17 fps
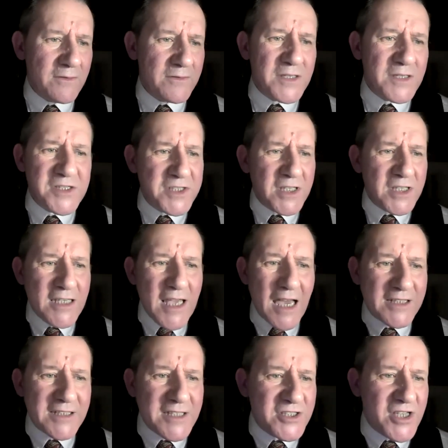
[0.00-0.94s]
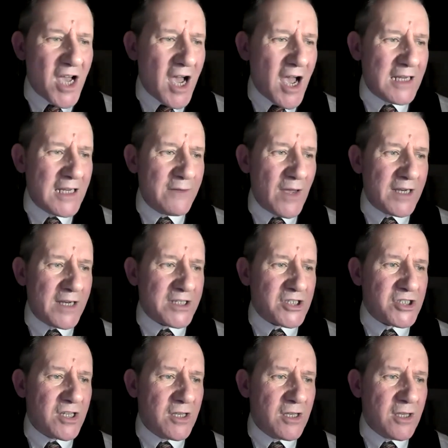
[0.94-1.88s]
The city had entirely
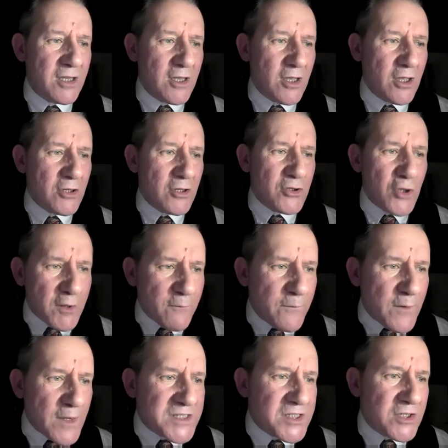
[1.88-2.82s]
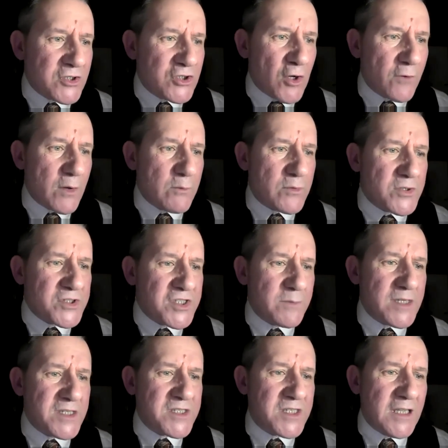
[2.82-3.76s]
vanished. Not a vestige of it was to
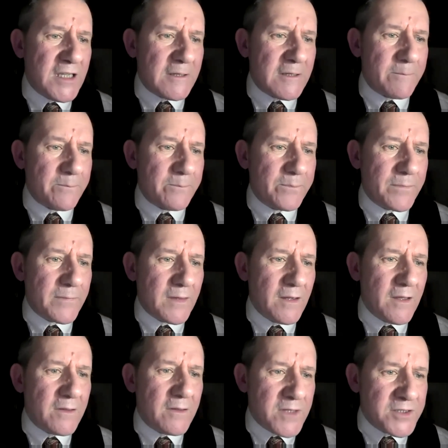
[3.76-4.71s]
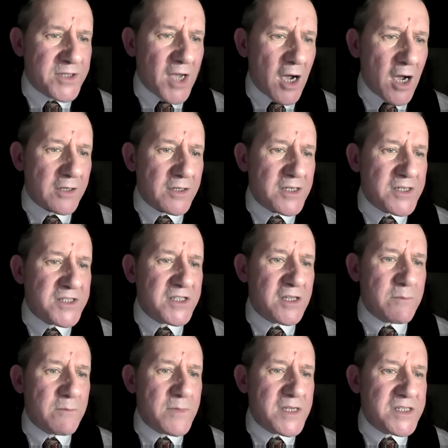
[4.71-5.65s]
be seen. The darkness
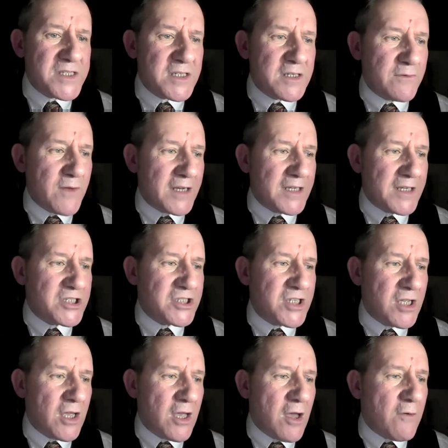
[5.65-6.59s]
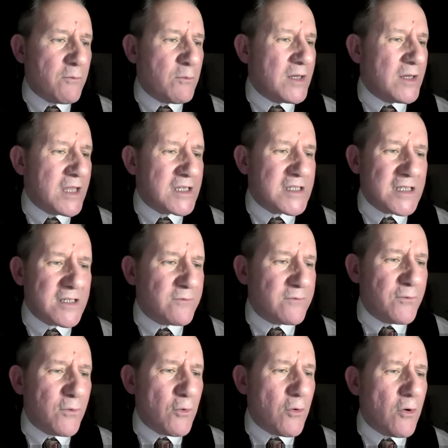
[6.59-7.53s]
and the mist had vanished, with it, and
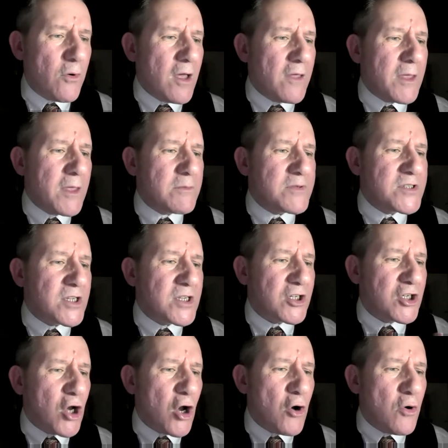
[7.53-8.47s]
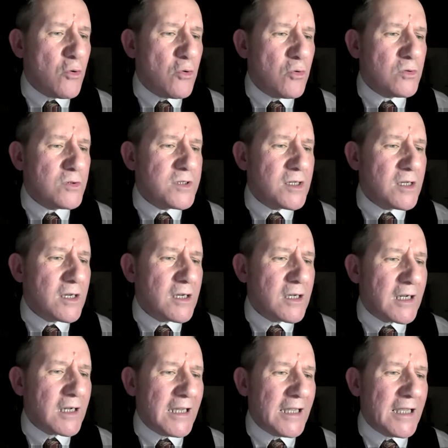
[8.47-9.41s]
for there was a cold,
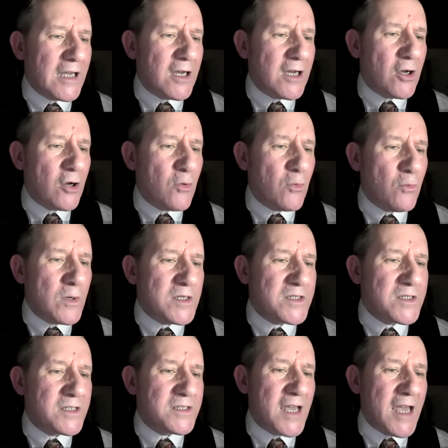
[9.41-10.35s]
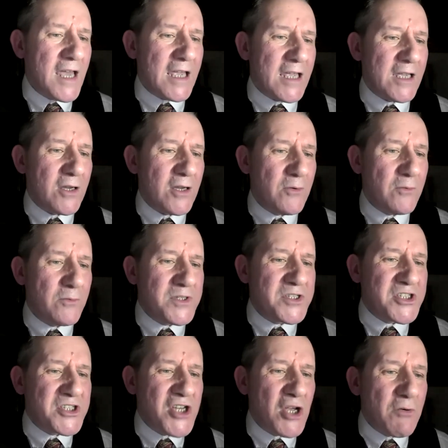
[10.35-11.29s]
clear winter day with
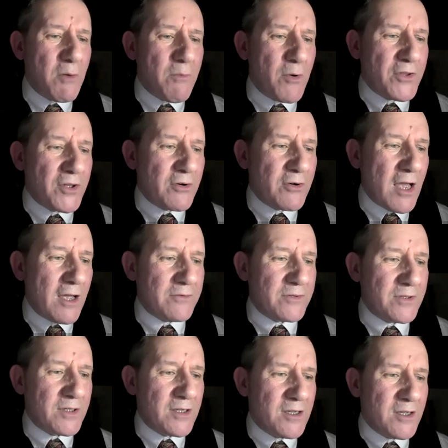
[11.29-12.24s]
snow upon the ground.